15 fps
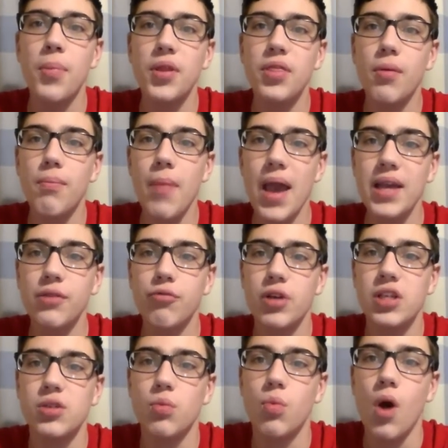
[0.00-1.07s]
But the main
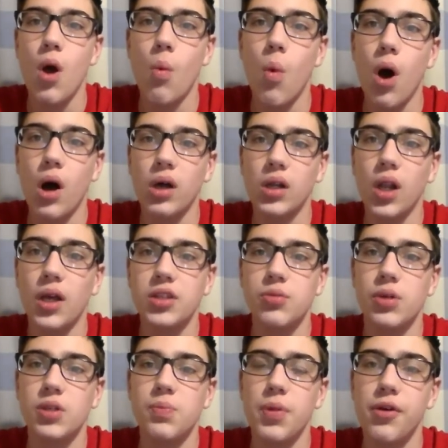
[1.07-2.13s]
reason why I'd like
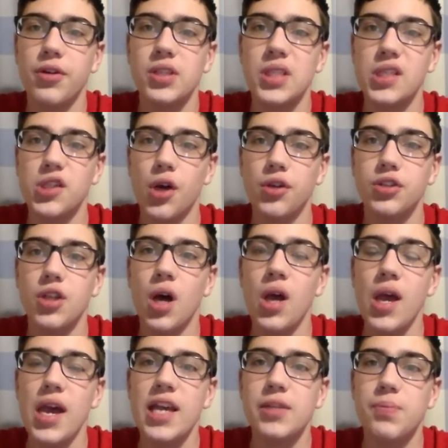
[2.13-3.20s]
to experience this coaster
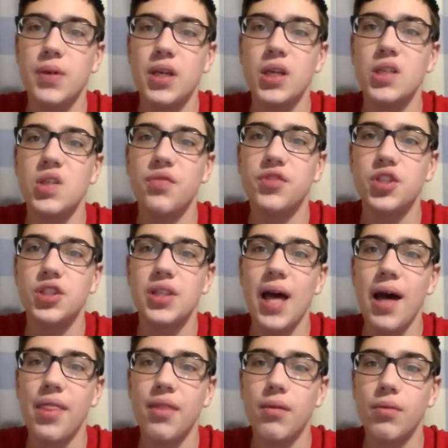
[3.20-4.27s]
is because of just
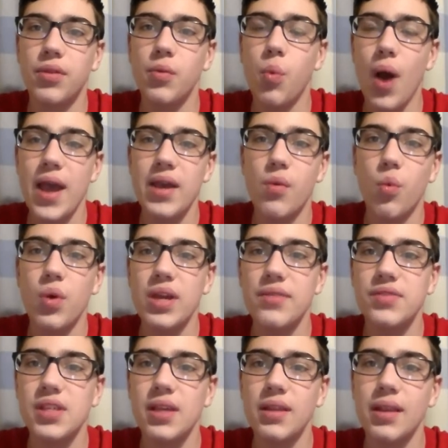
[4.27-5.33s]
that the way it
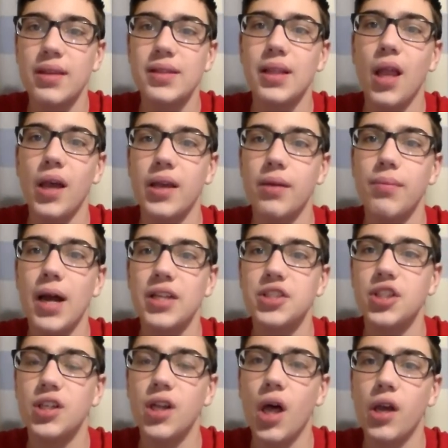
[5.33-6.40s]
weaves it, it, like
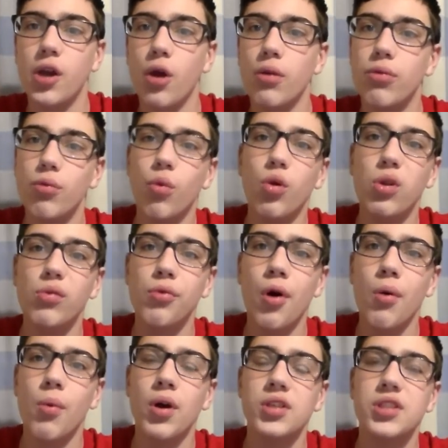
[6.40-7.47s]
imagine like going through all the
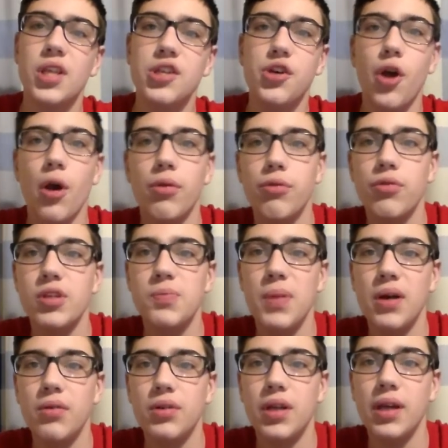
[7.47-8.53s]
rockworks and then you're going through this
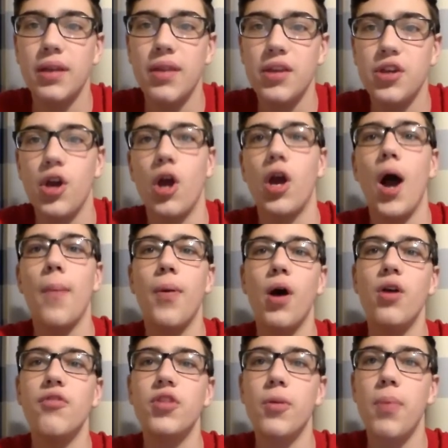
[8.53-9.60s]
building and then you're going up
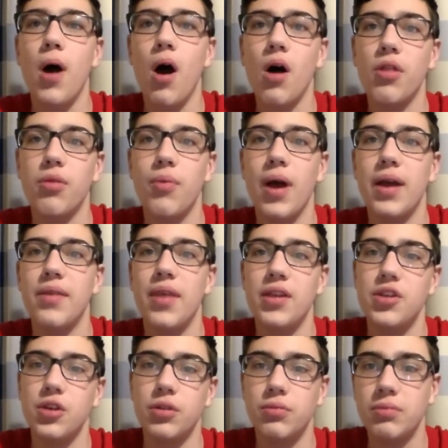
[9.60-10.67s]
over the pathway and
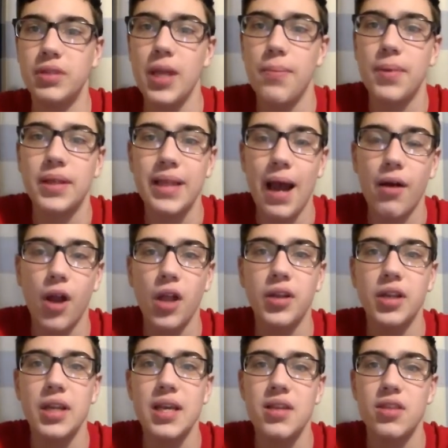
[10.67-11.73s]
then you're dipping down
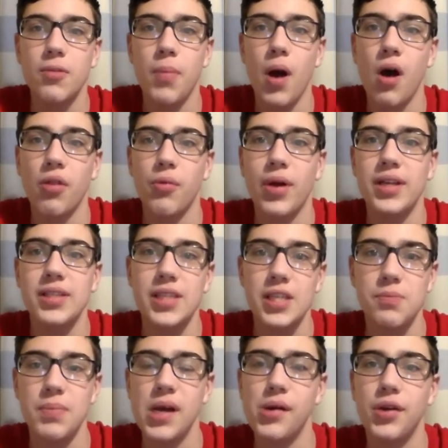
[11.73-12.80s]
underneath the pathway into
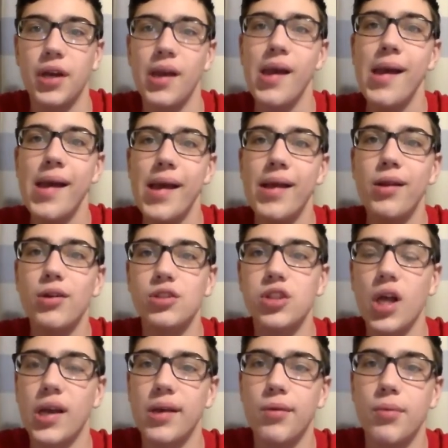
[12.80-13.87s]
this building it looks
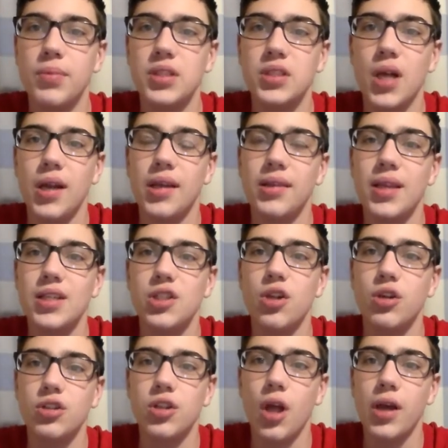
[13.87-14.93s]
like it would be stunning this
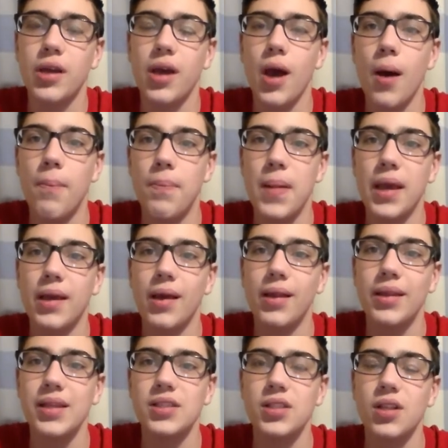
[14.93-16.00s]
looks like a big
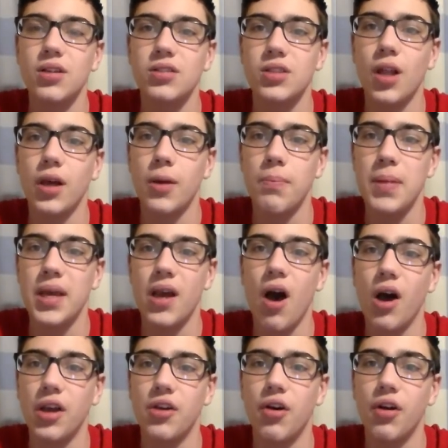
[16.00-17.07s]
this looks like a big
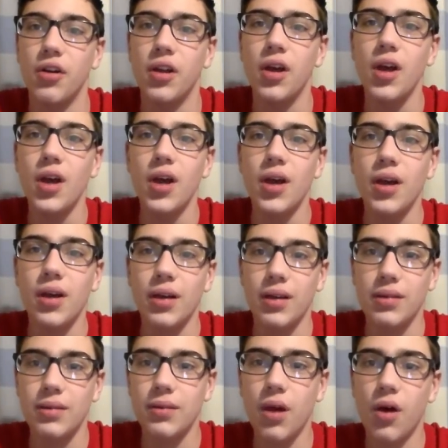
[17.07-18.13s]
icon
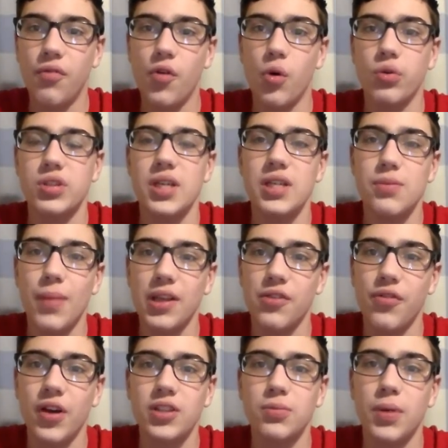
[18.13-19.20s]
of course it is
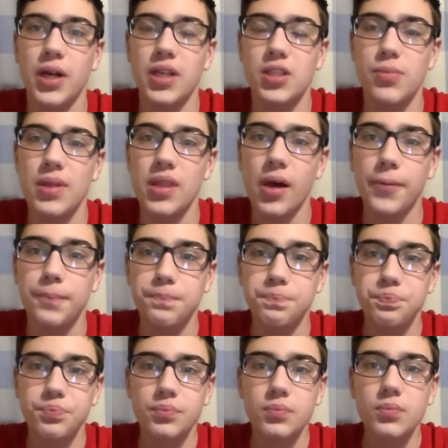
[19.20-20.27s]
manufactured by intamin though
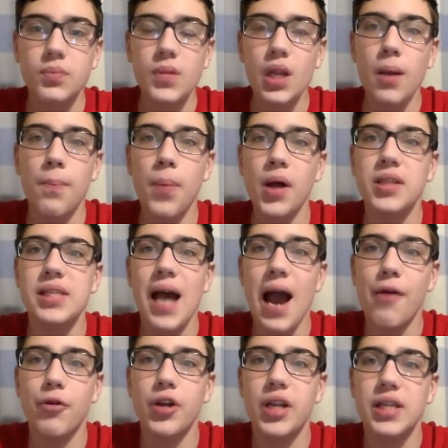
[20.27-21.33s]
but
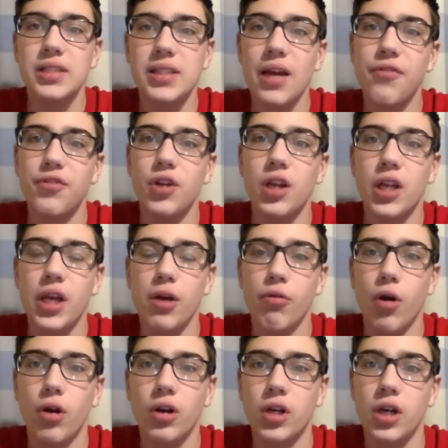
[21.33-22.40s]
Taron is definitely a
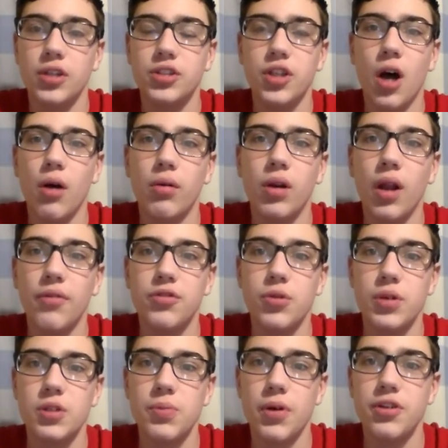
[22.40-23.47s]
roller coaster I would love
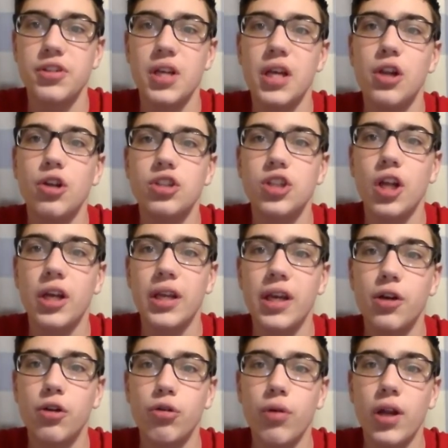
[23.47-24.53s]
to experience. It looks like an
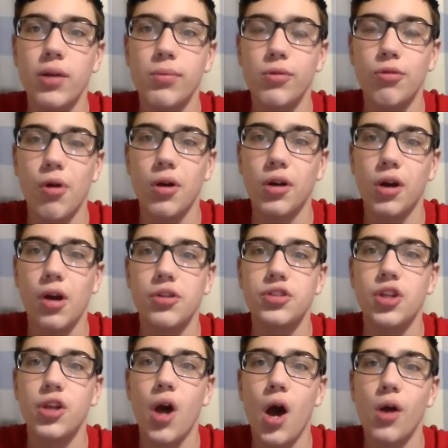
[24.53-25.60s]
incredible roller
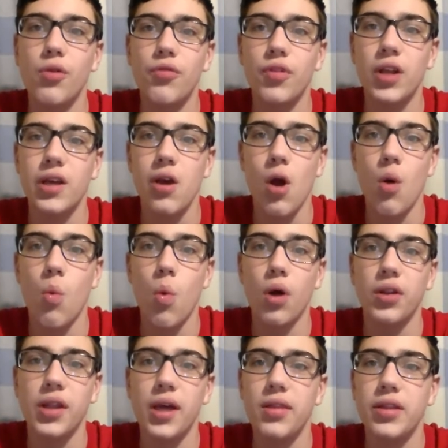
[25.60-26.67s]
coaster, and hopefully
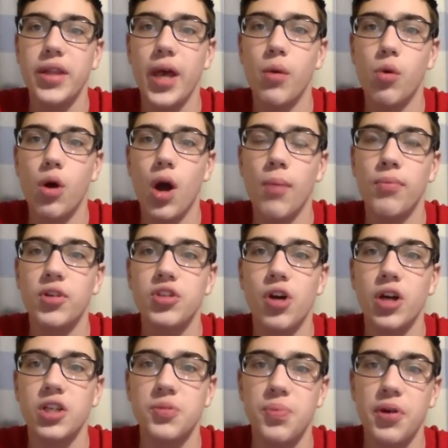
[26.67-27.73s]
one day the day will come that
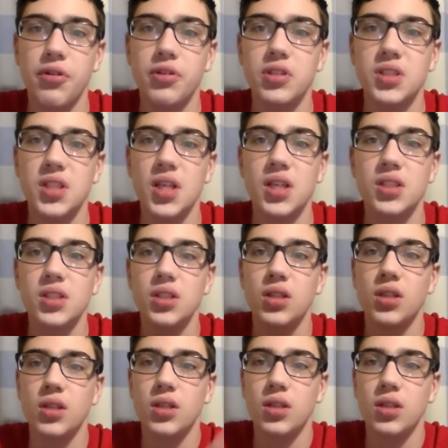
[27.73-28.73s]
I experience this.